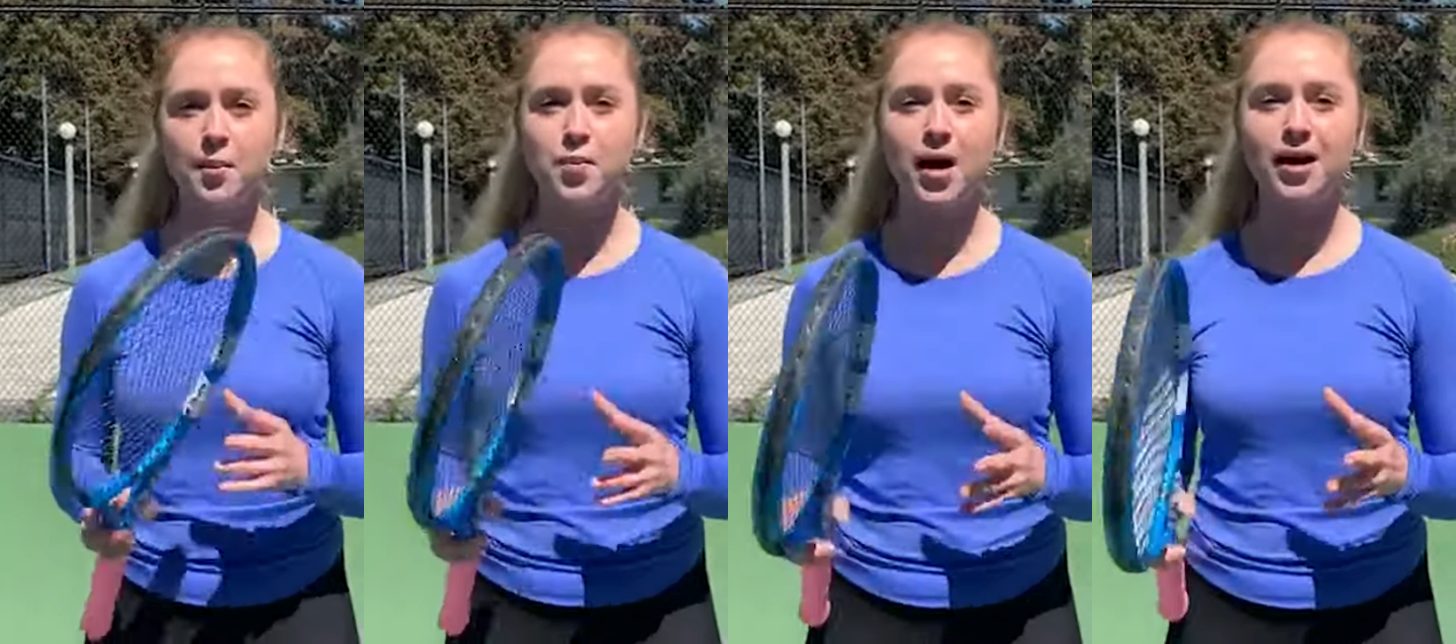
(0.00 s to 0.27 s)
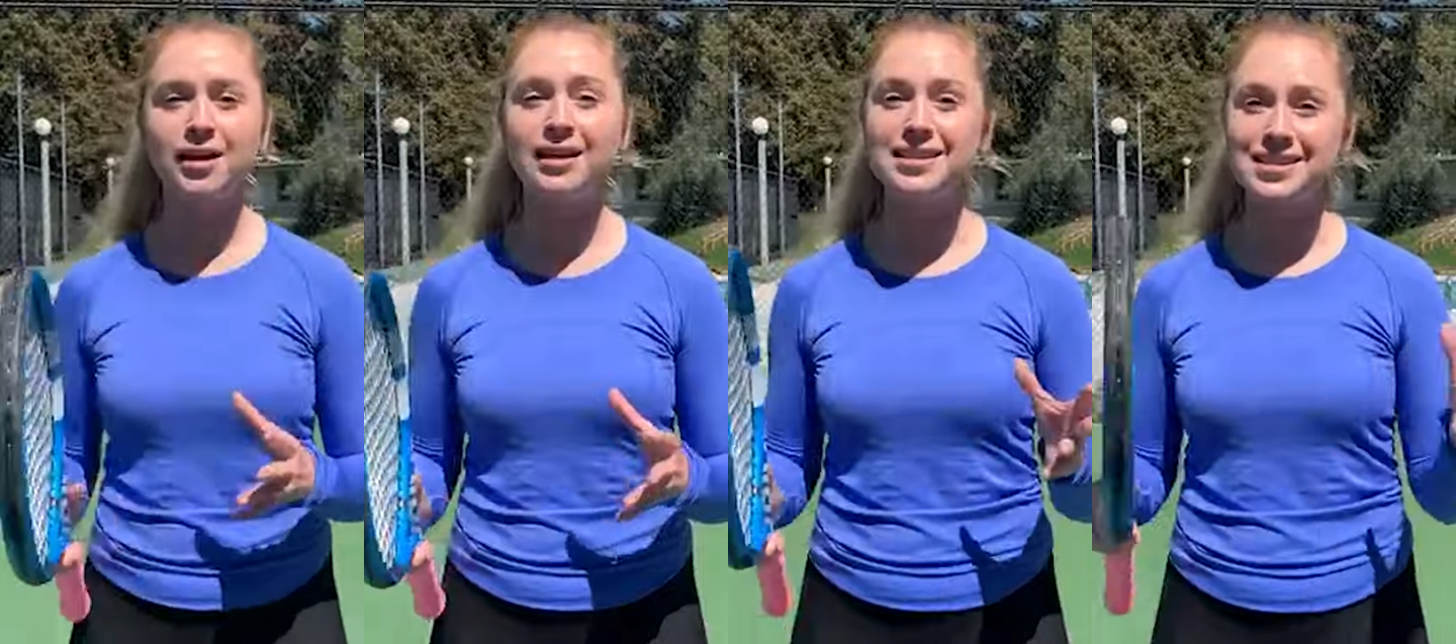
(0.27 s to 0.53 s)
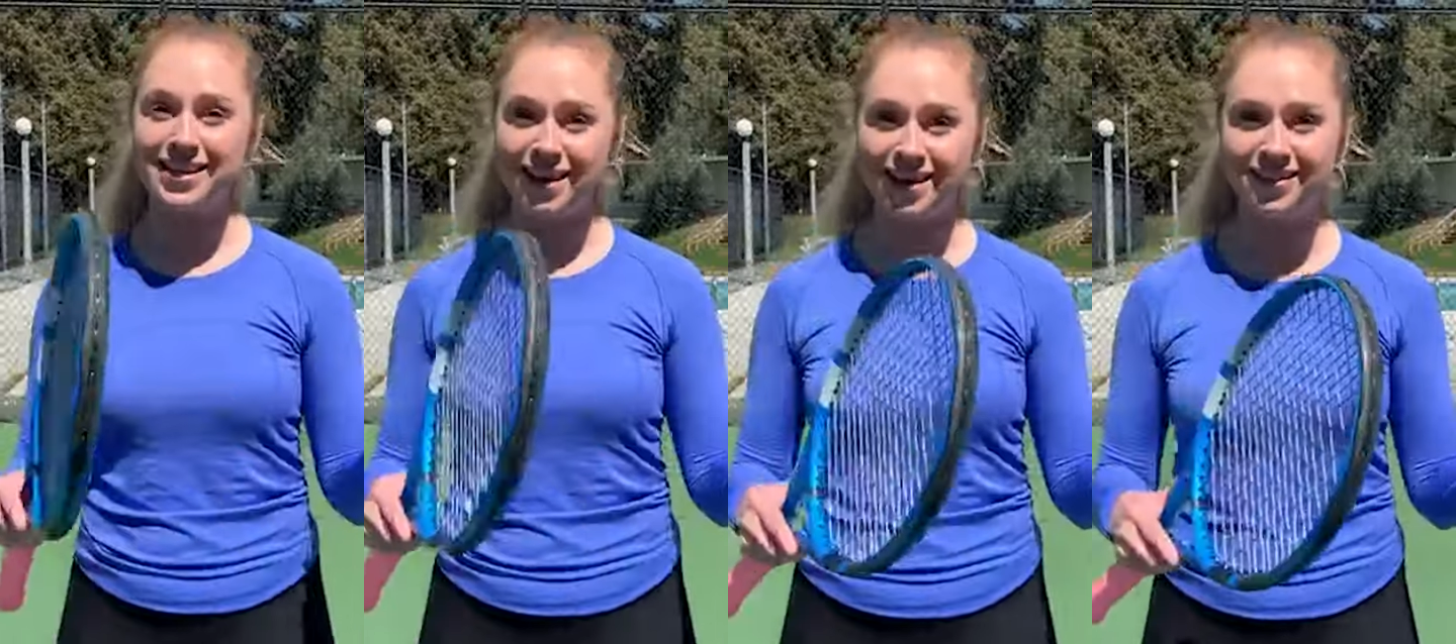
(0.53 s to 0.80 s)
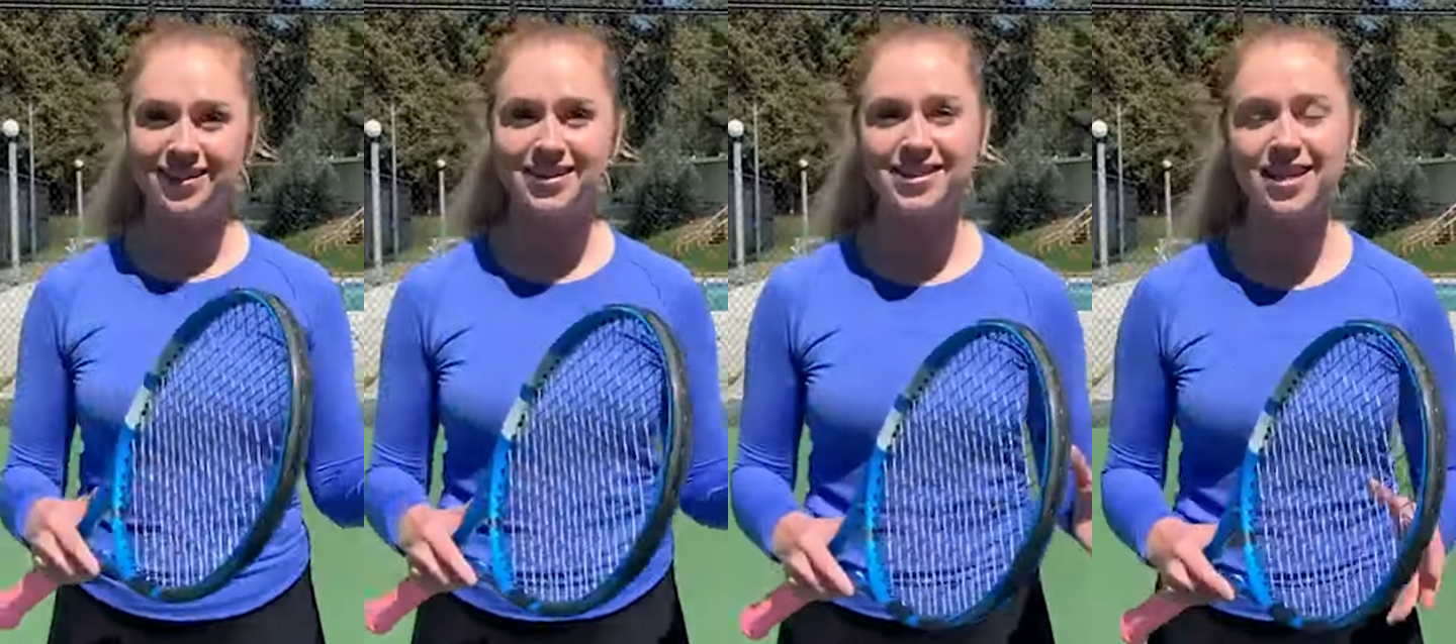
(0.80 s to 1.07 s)
but it's the
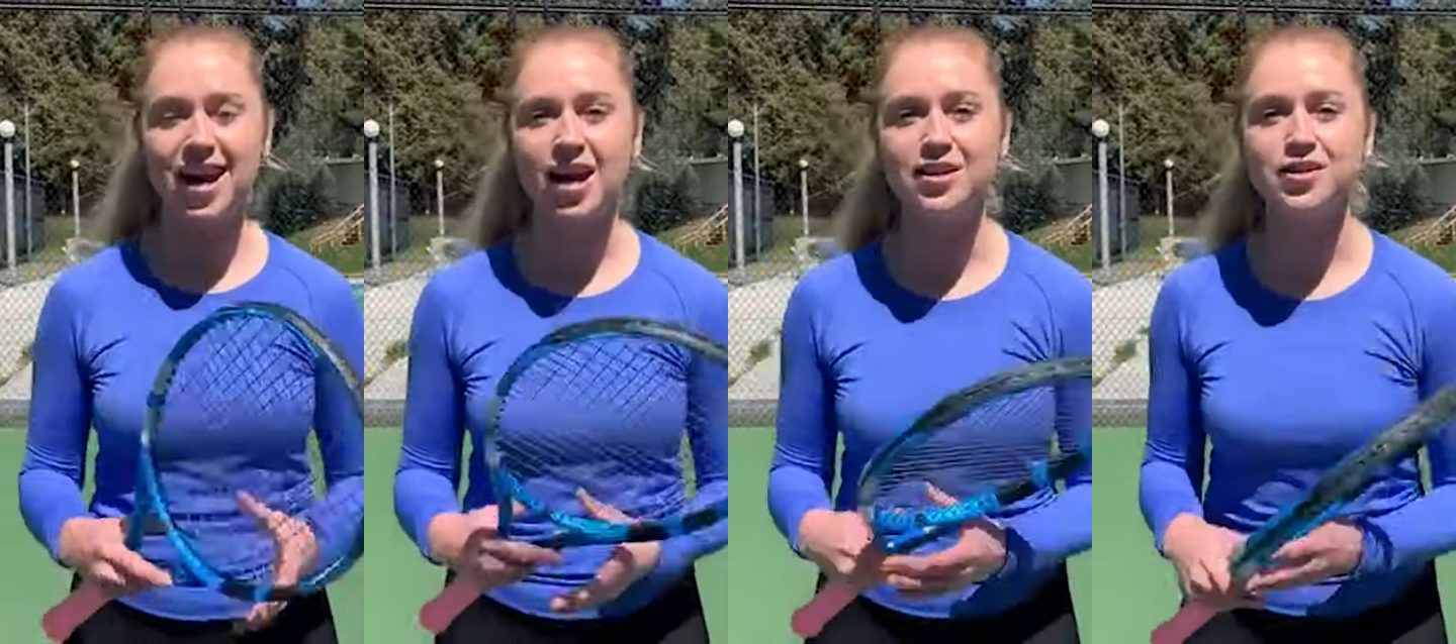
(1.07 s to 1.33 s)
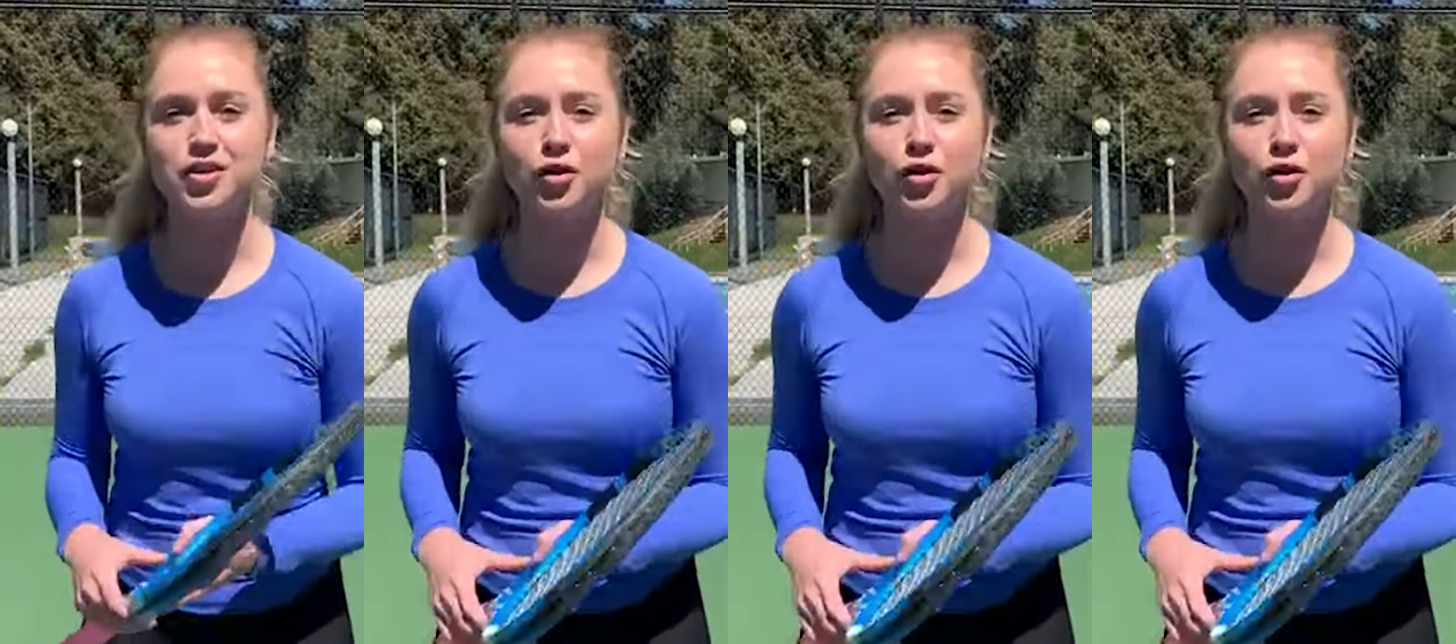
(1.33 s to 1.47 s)
other side.